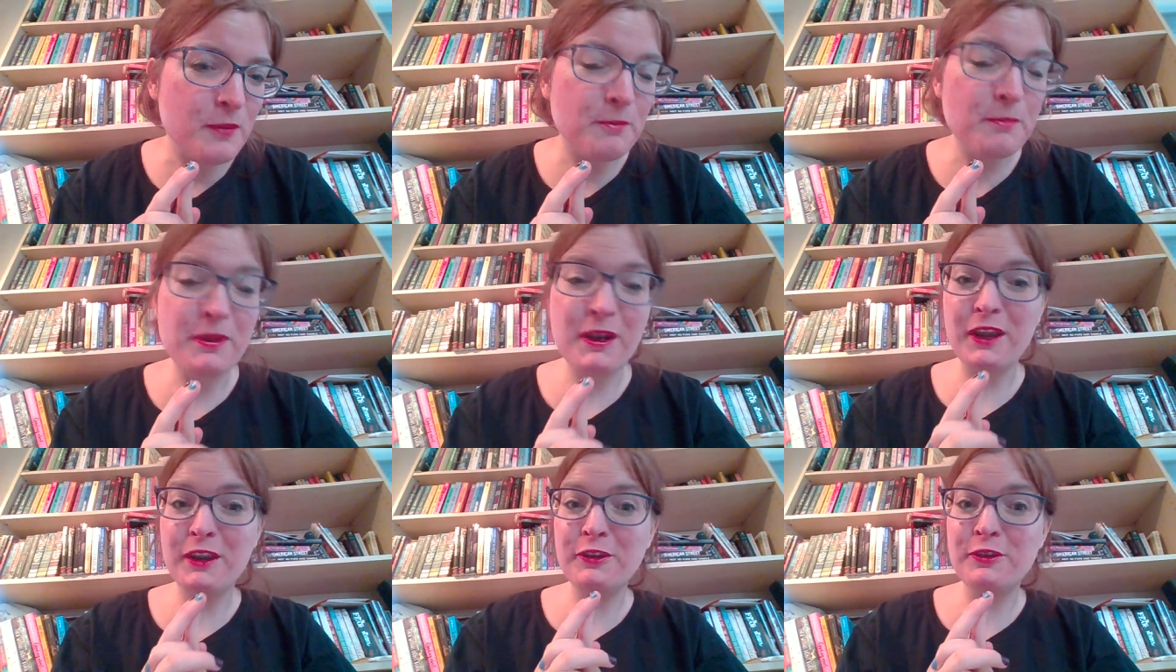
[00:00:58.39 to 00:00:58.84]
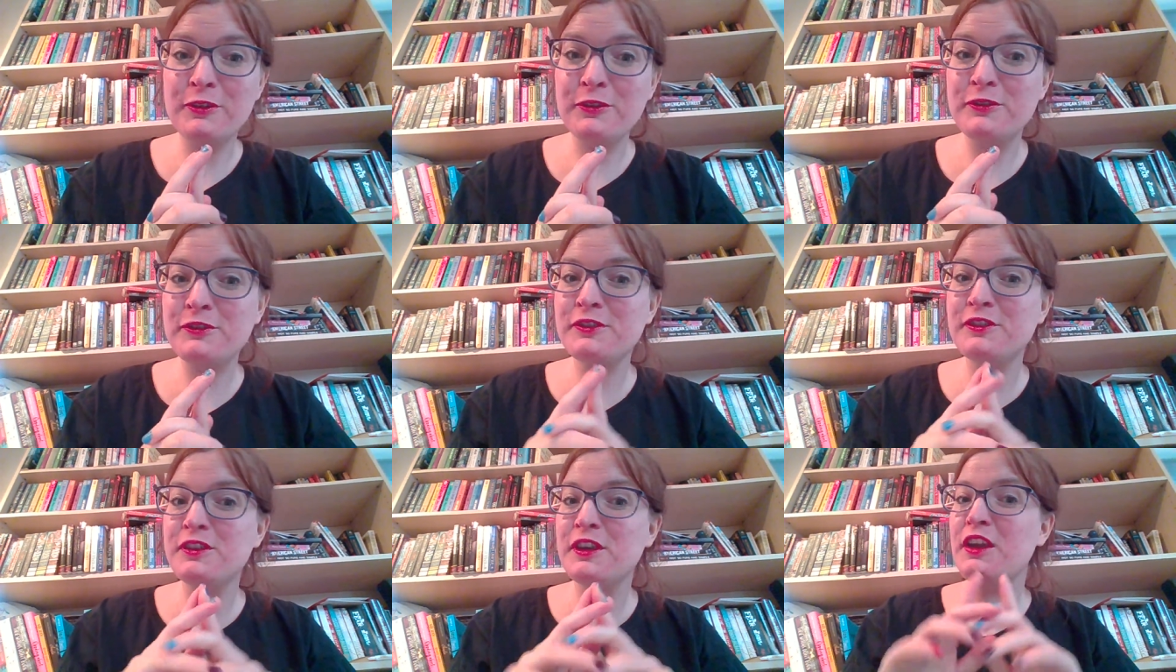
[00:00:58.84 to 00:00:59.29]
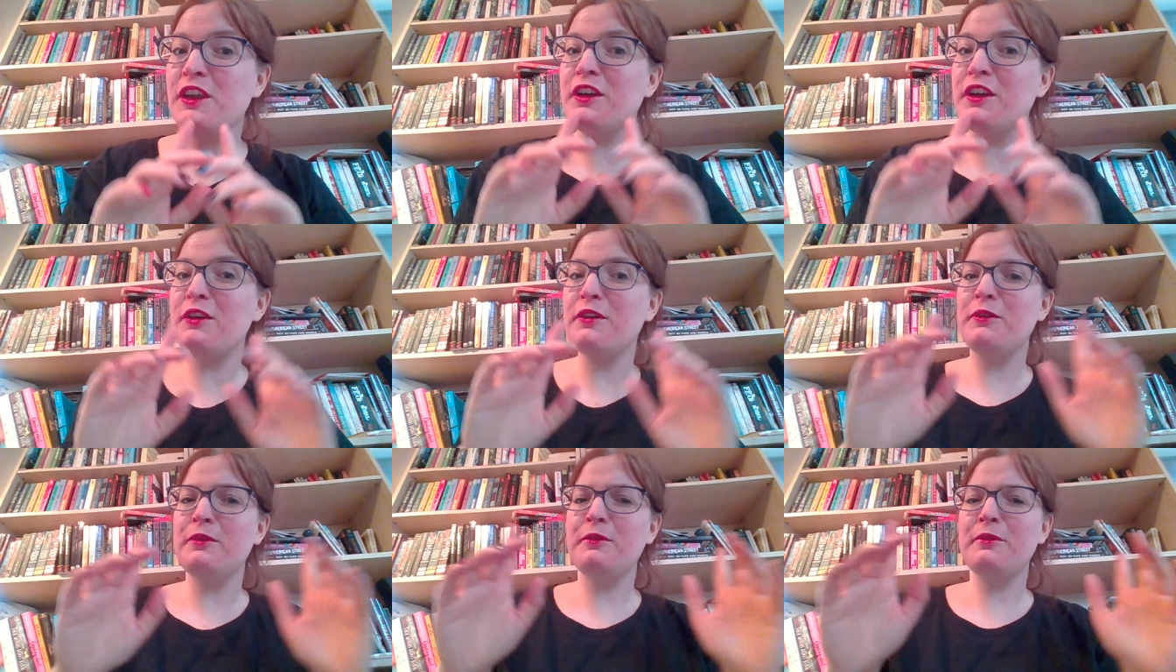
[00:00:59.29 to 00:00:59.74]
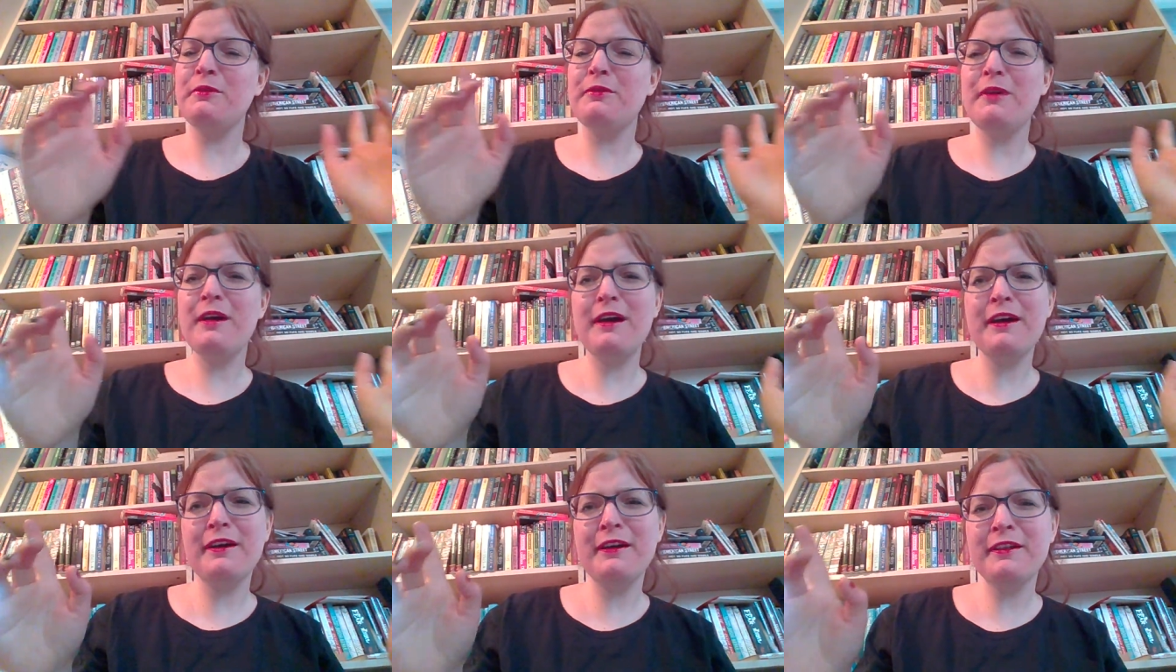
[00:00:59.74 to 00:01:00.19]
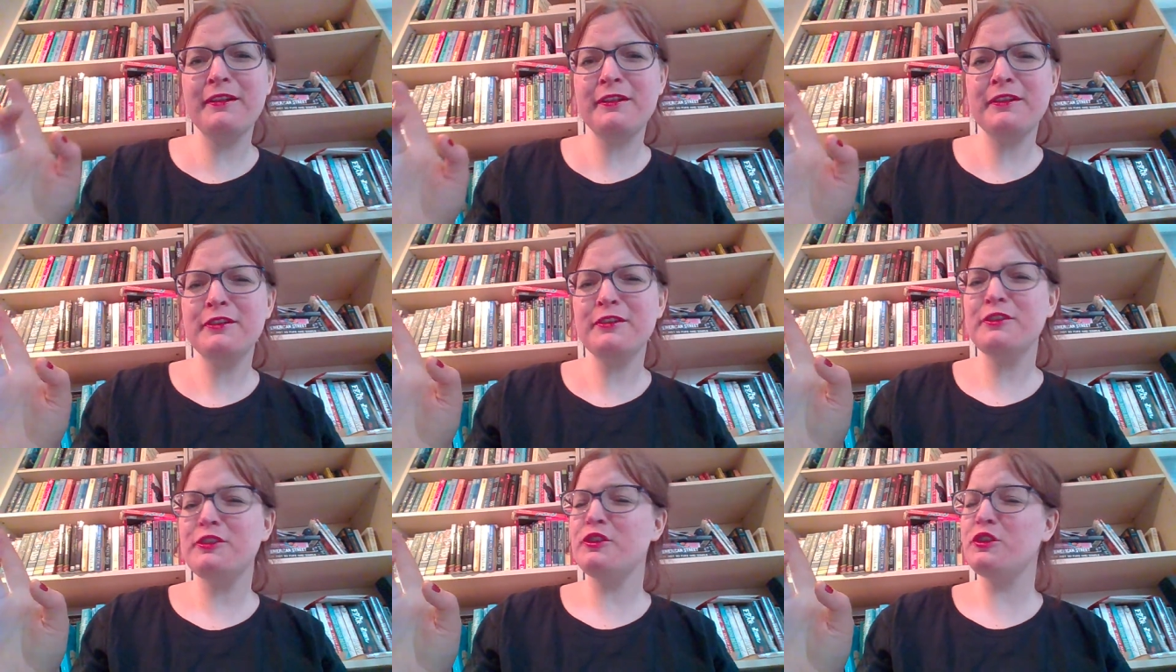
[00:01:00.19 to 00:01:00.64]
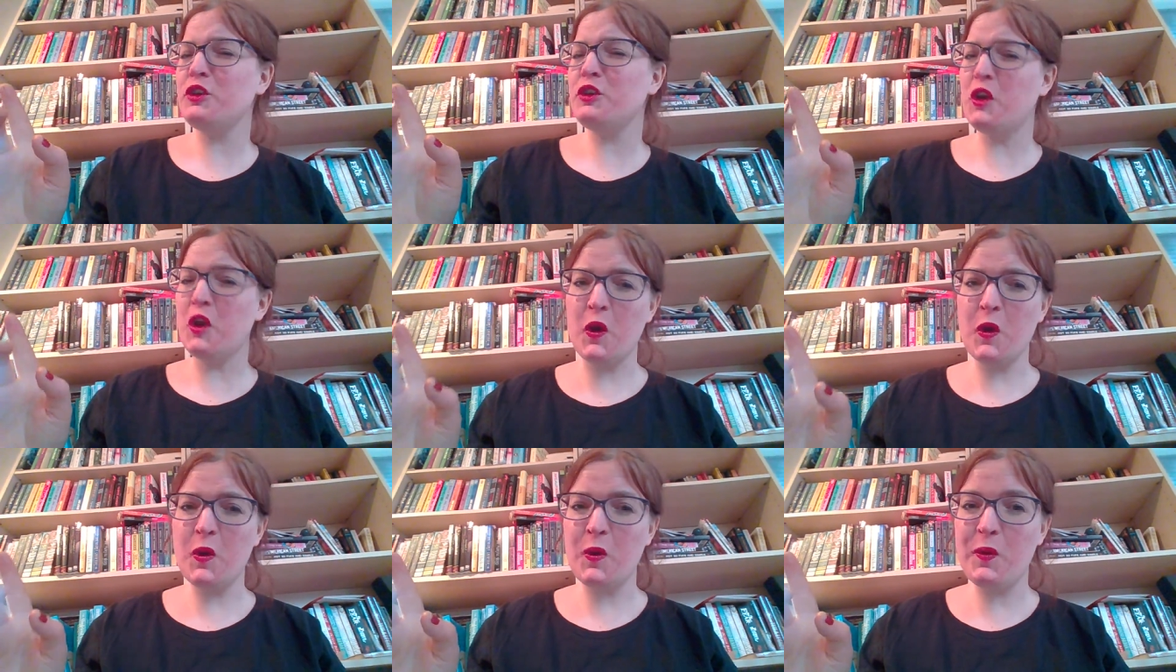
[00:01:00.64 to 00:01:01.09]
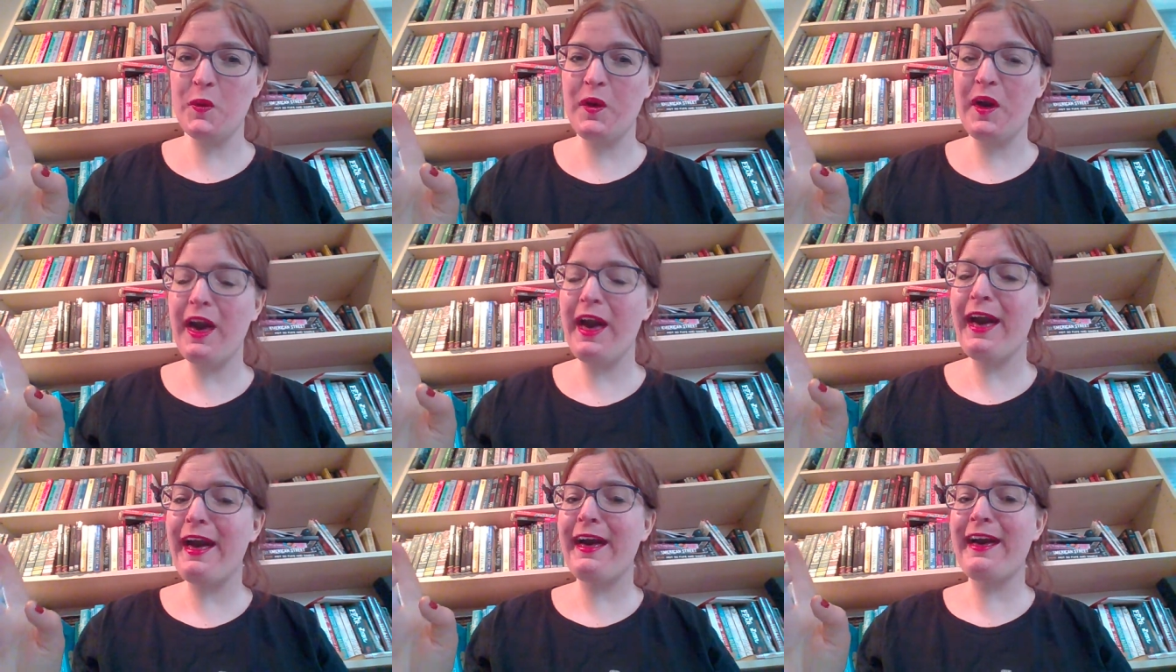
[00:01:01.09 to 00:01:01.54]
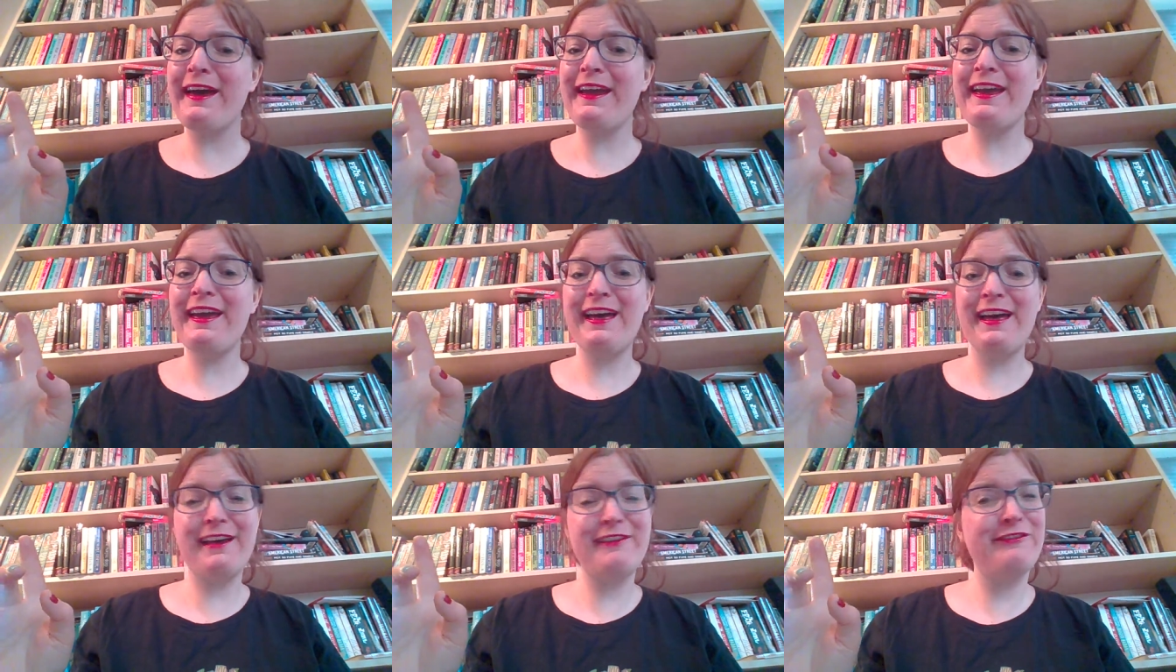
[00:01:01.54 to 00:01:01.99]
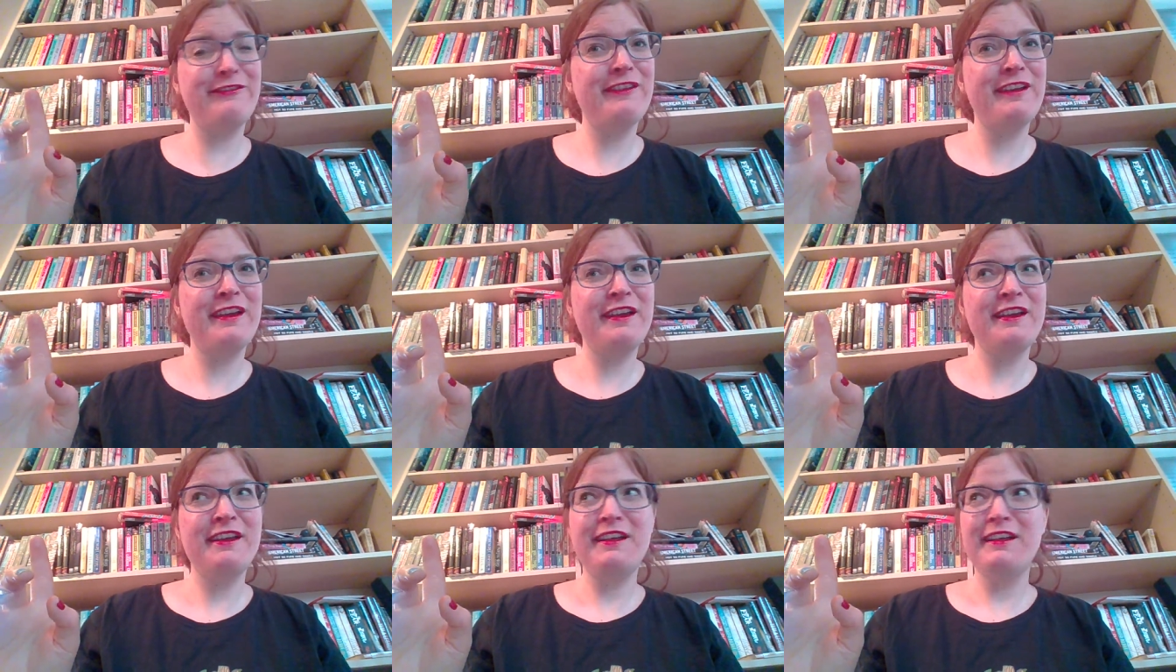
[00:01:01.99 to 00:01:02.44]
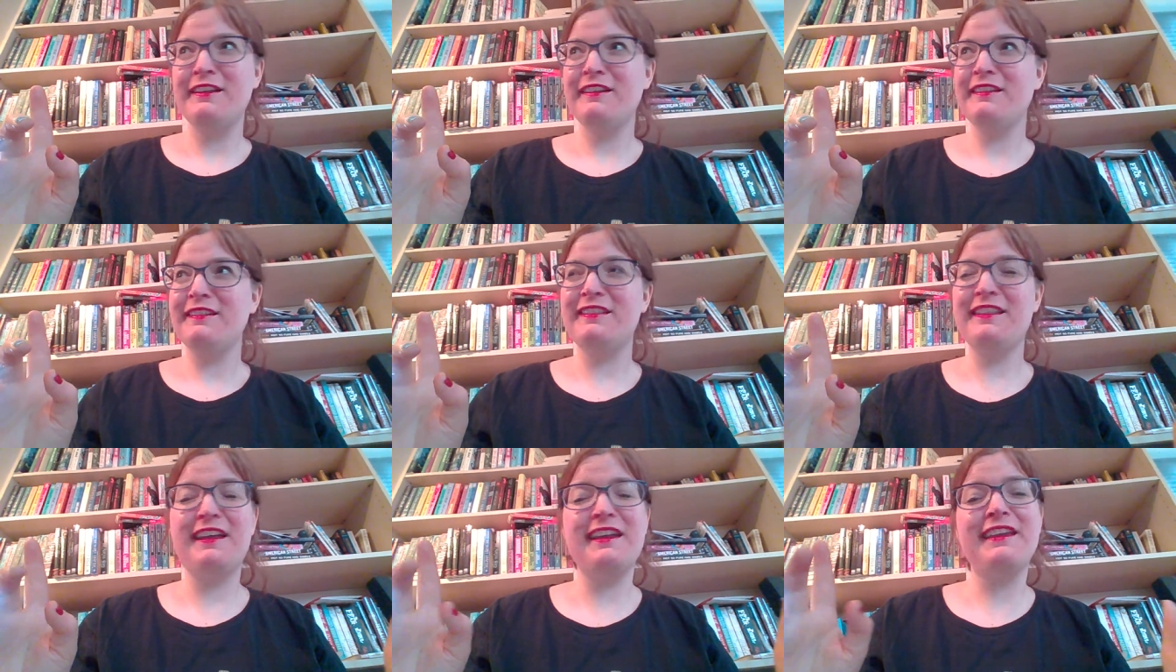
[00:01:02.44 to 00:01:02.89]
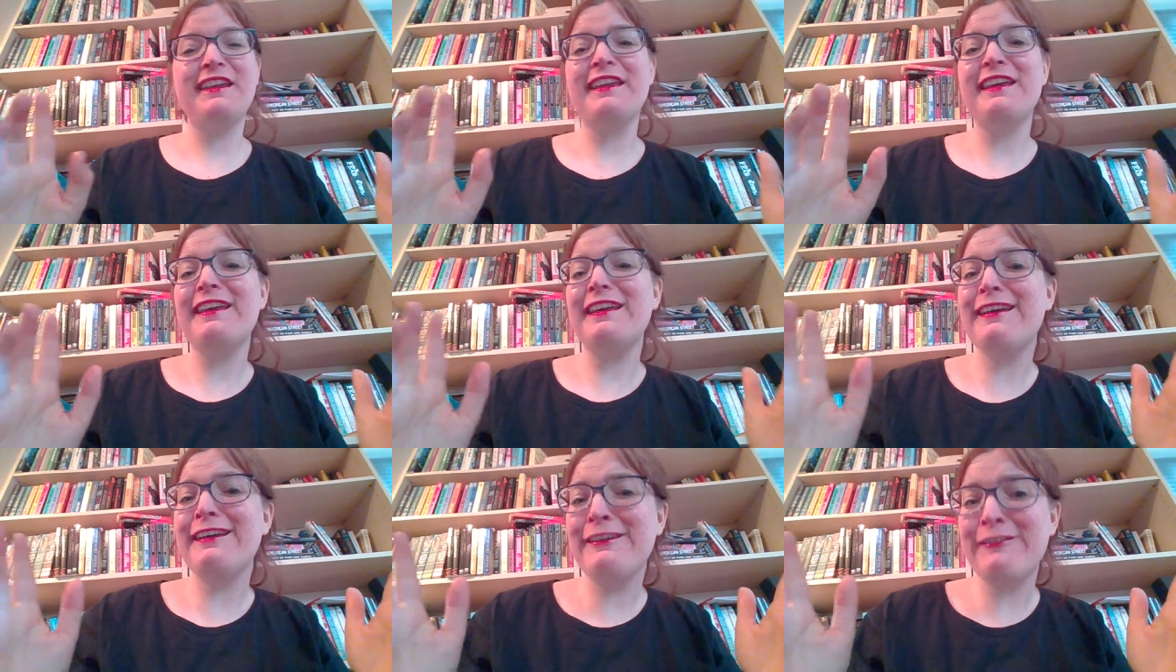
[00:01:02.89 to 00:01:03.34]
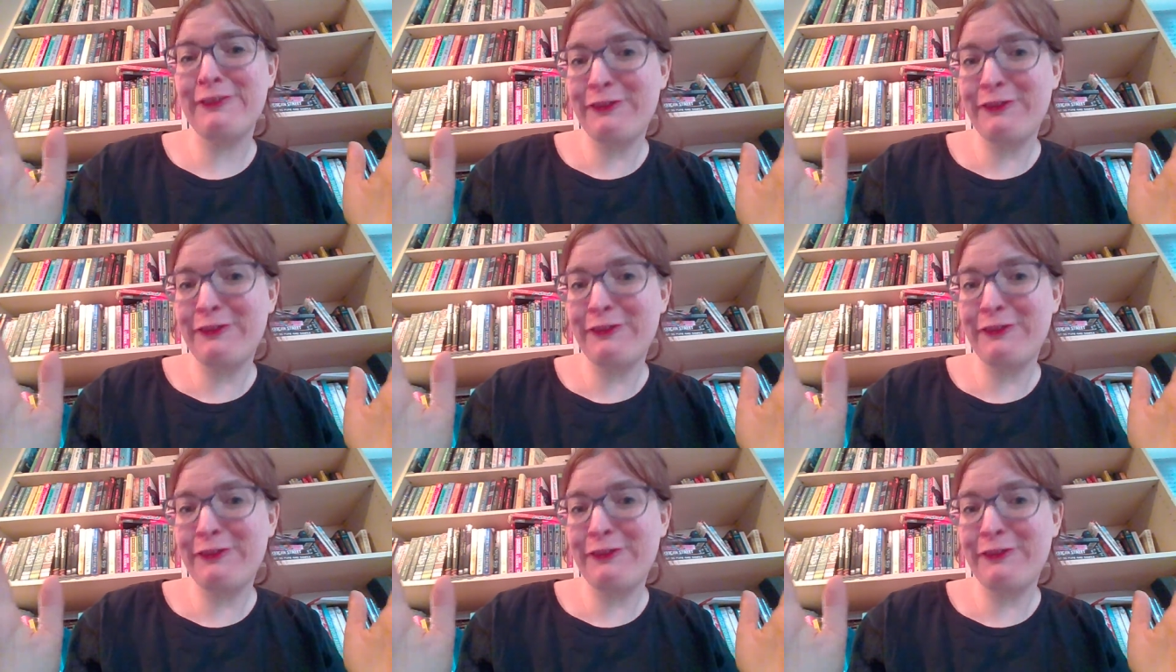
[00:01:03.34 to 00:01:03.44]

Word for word: But I could say, well, no, I have like a